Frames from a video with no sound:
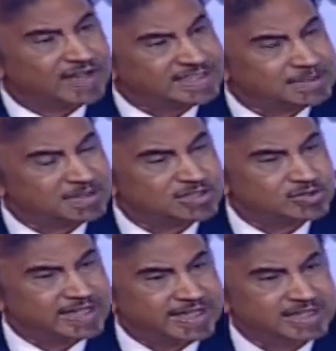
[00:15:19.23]
me
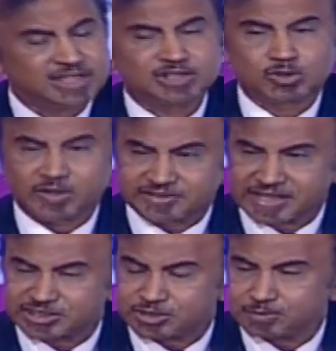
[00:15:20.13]
today to address
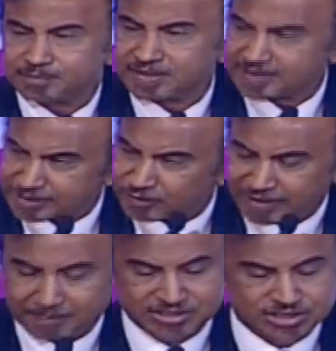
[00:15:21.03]
you. Thank you very
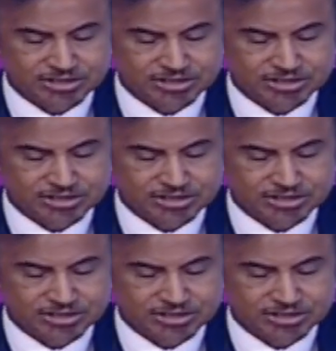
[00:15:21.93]
much.